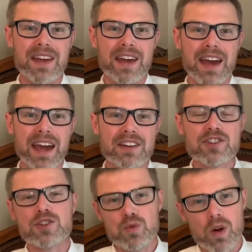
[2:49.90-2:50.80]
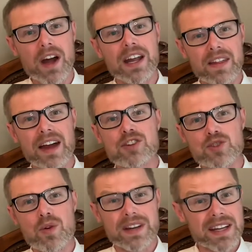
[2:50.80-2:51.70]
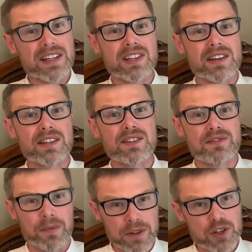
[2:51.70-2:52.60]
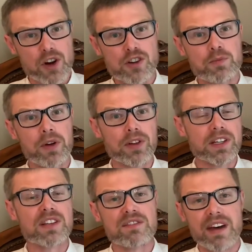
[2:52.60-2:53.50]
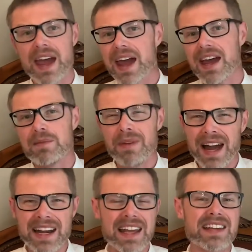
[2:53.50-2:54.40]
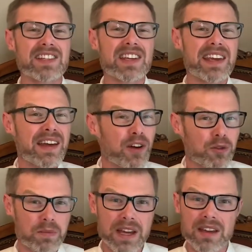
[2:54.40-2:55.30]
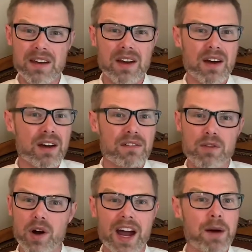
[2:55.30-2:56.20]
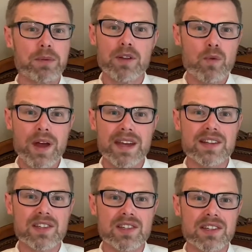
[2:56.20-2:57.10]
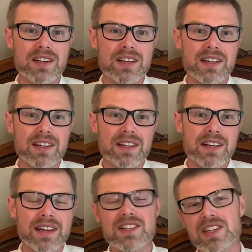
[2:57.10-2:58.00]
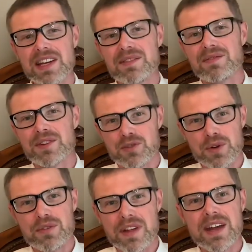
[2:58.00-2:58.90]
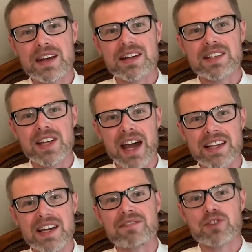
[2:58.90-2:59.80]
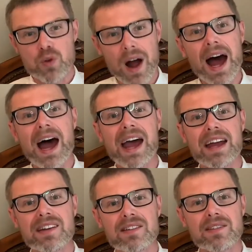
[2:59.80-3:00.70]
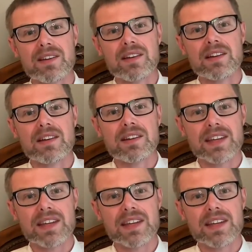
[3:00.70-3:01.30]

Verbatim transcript: And just running that short distance from the church building to the van, my knees killed me for a couple of weeks. And see, the truth is, as I've tried to